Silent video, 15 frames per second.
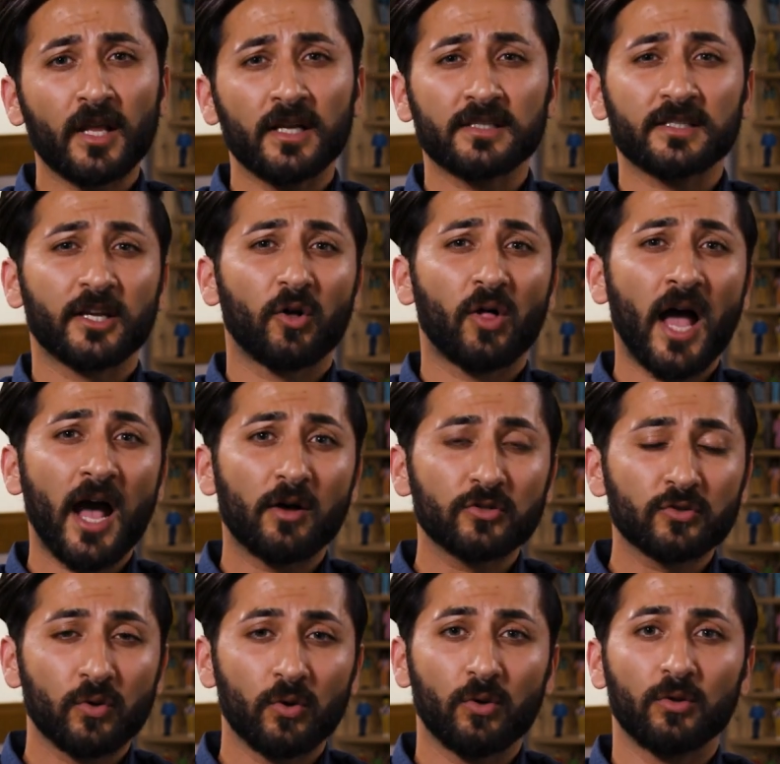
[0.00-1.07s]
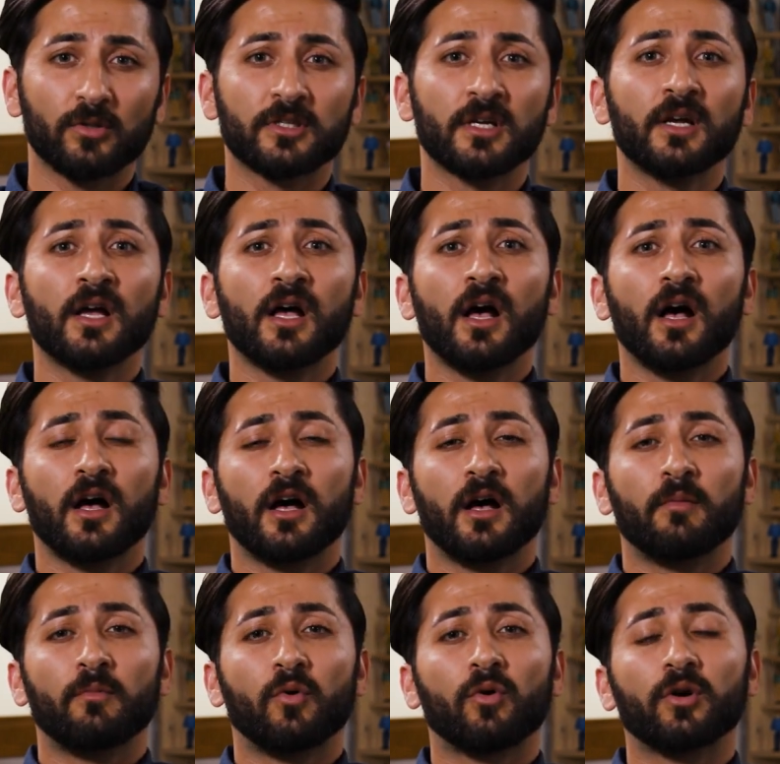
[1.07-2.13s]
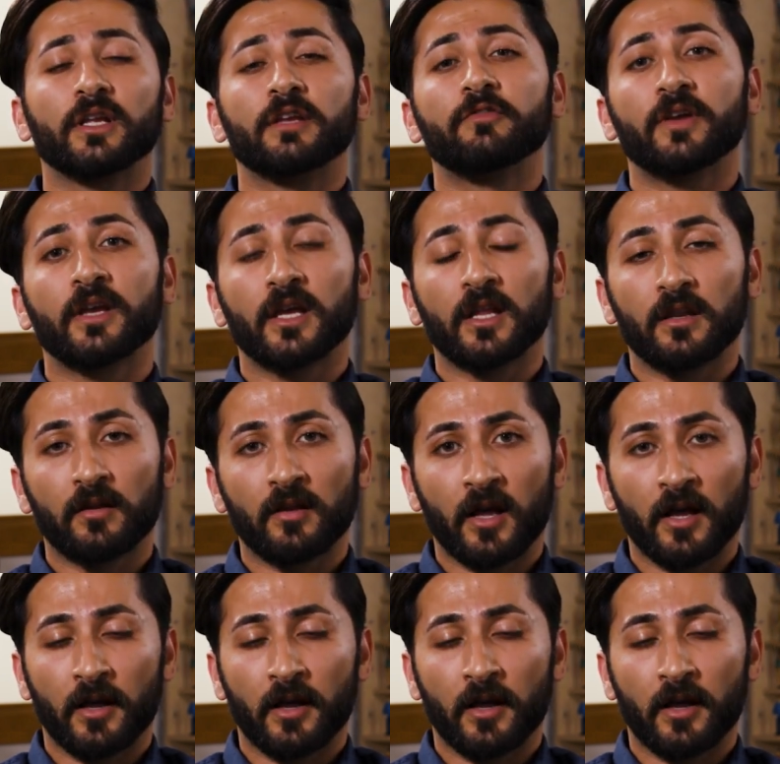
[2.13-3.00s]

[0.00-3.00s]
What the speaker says: a single household, or even